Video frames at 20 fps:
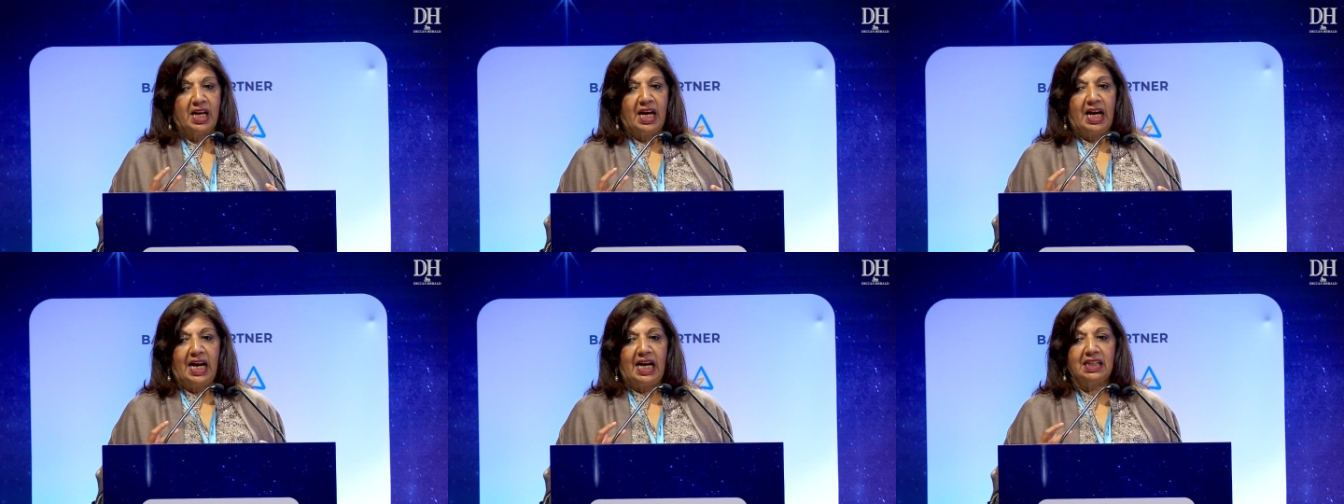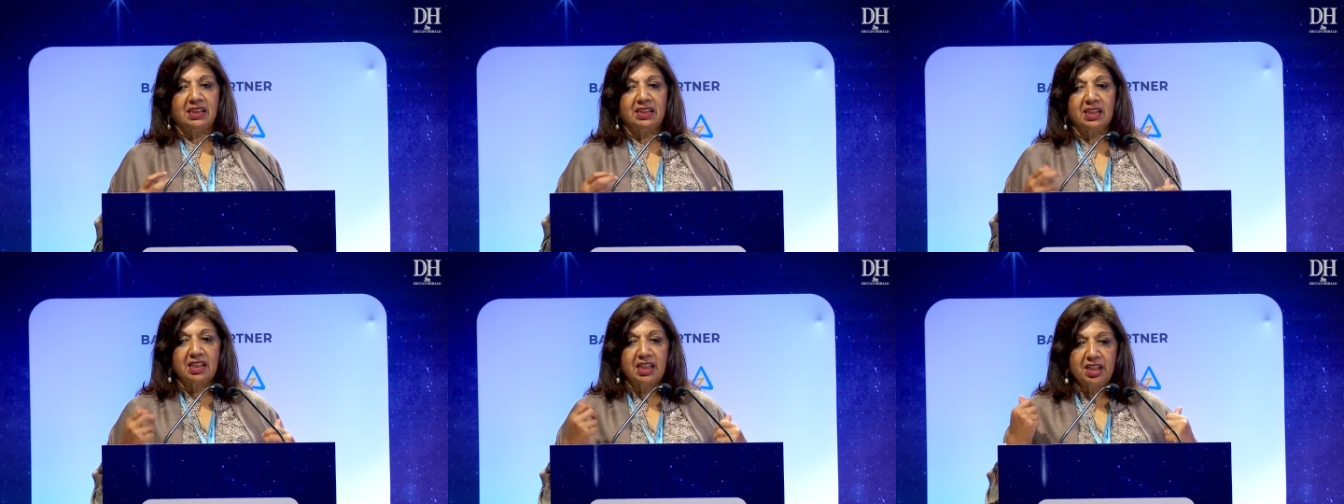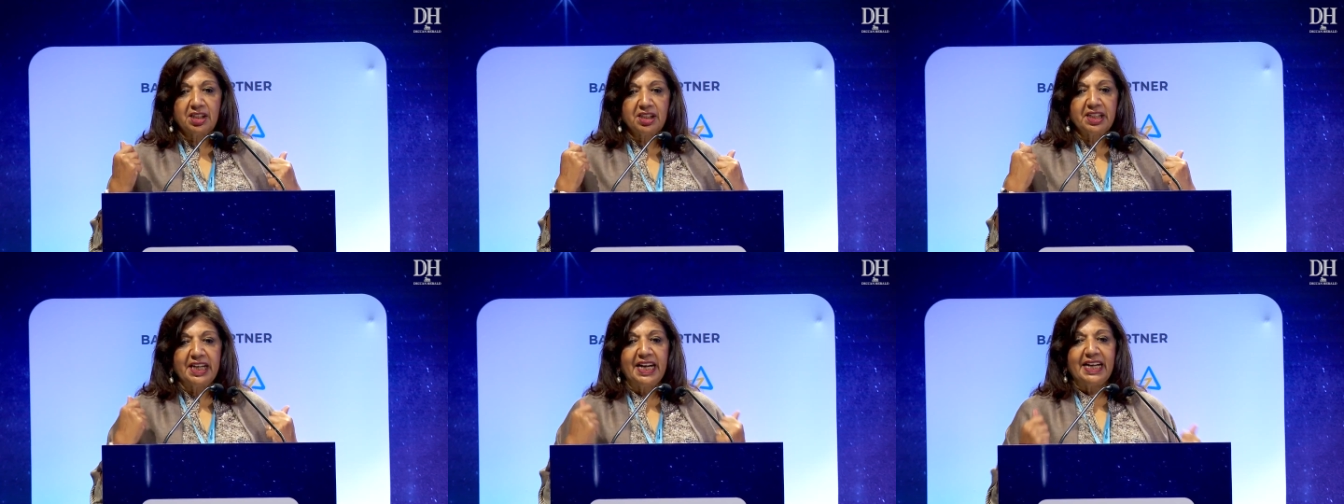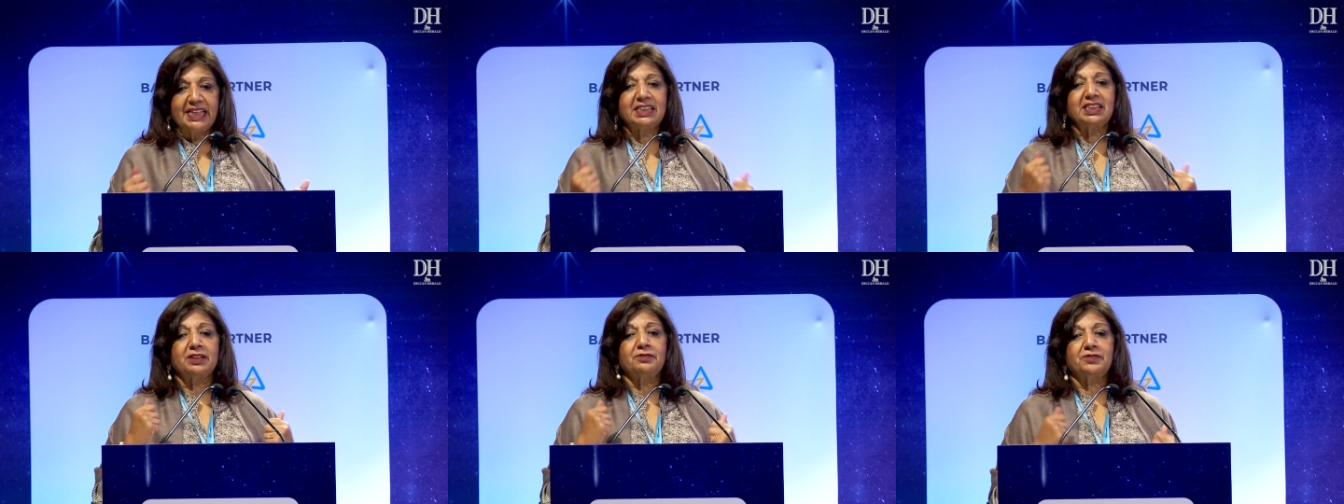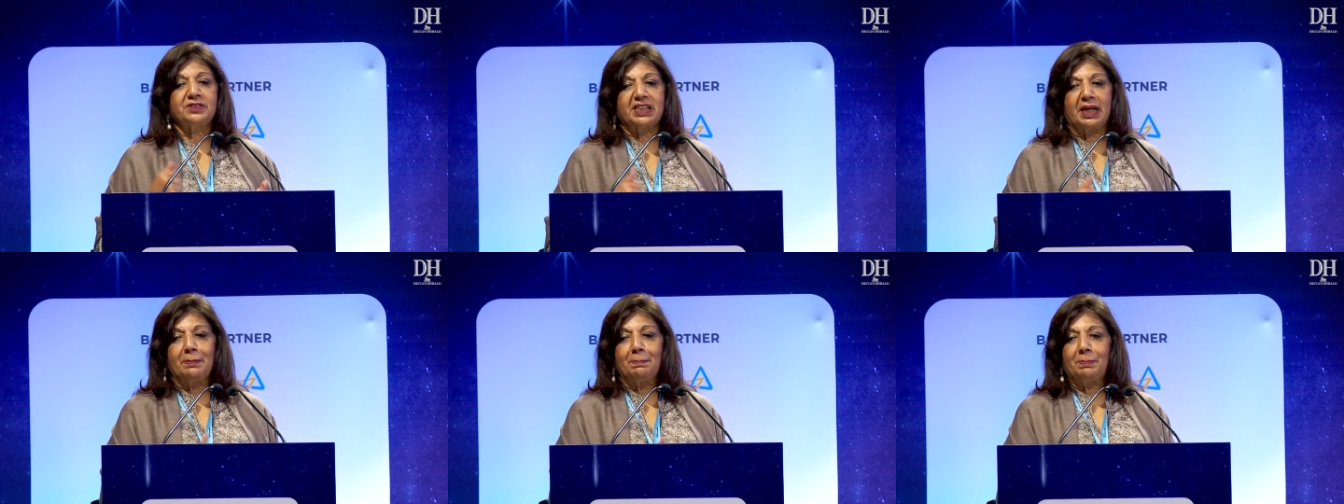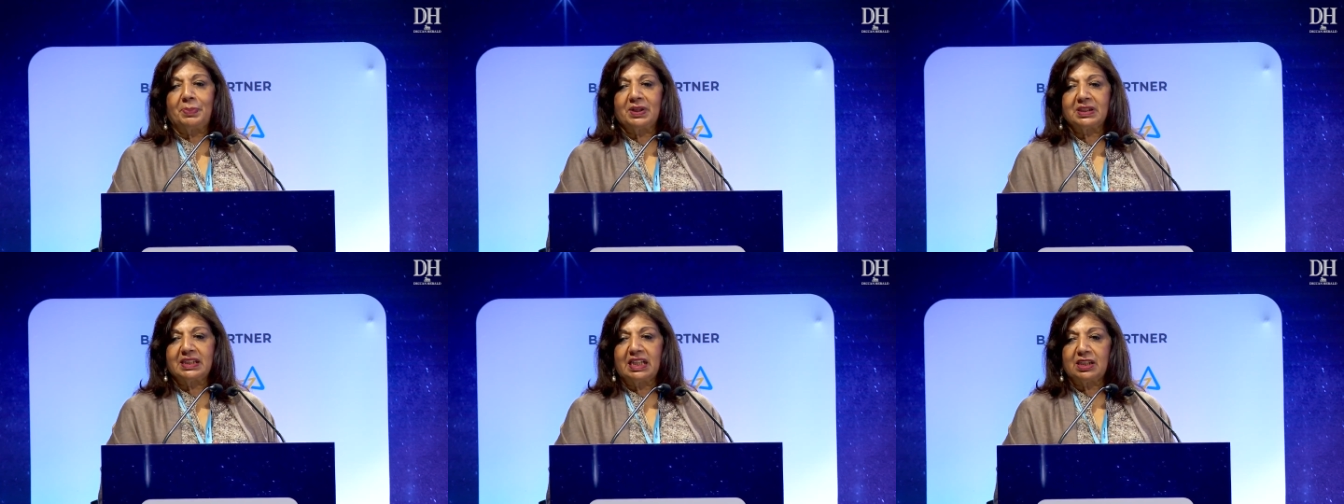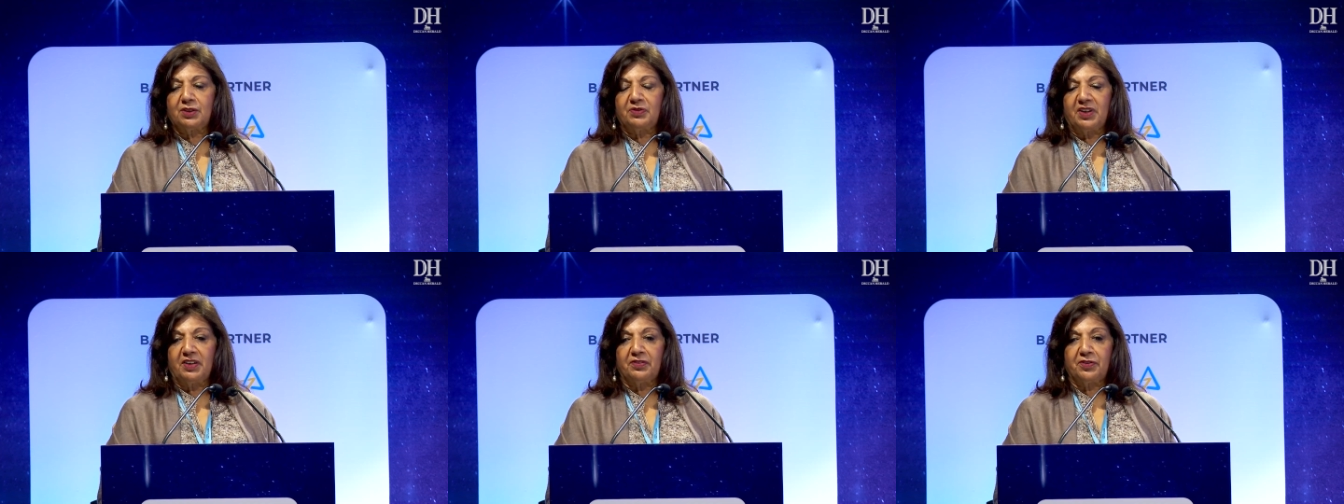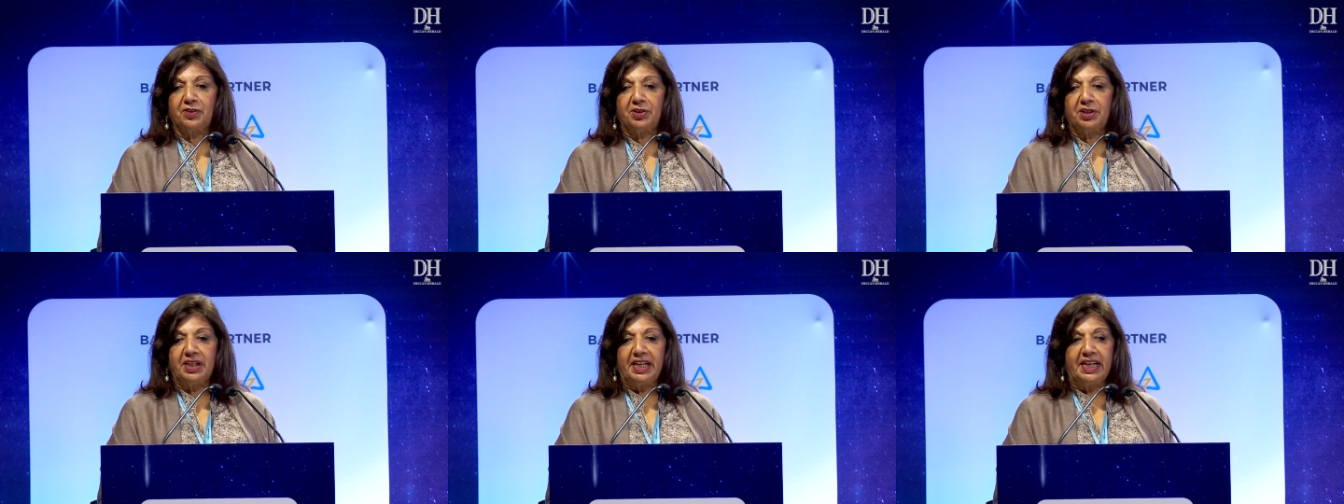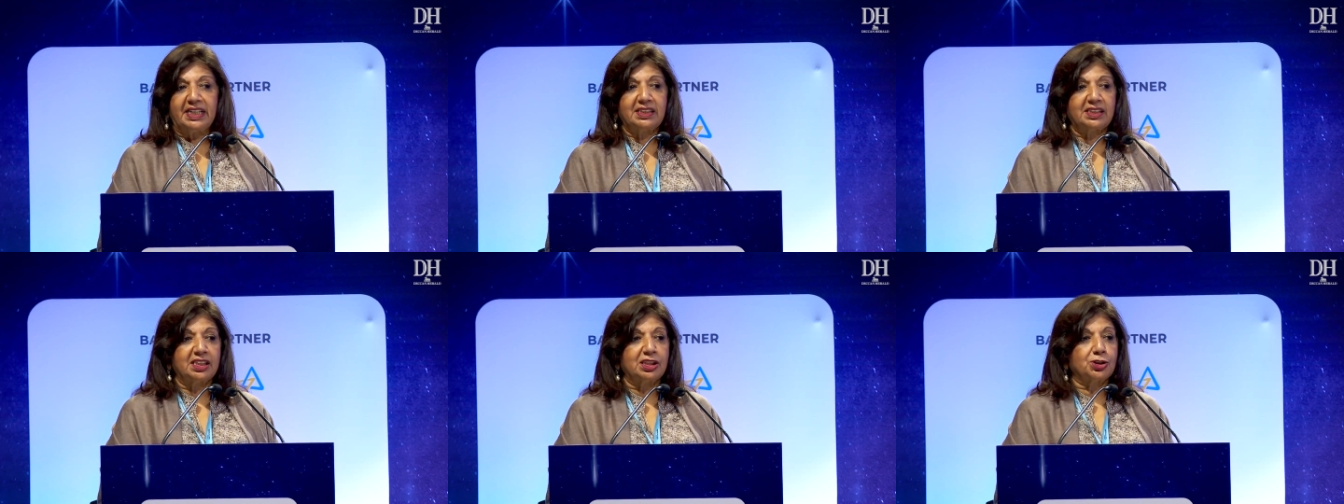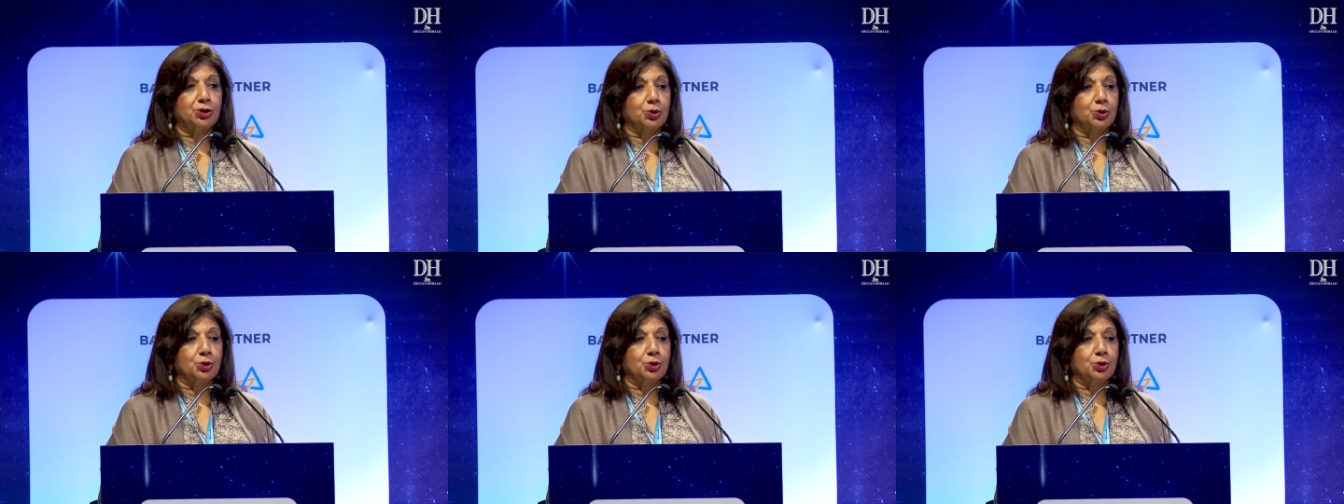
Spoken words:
and the creative temper that we have created